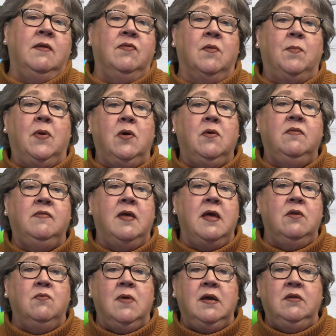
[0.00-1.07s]
and the Parks
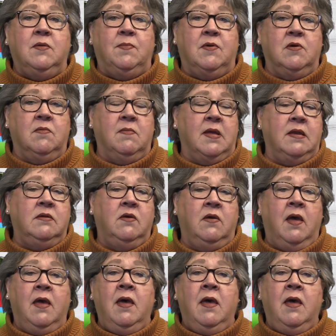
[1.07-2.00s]
and Rec Department,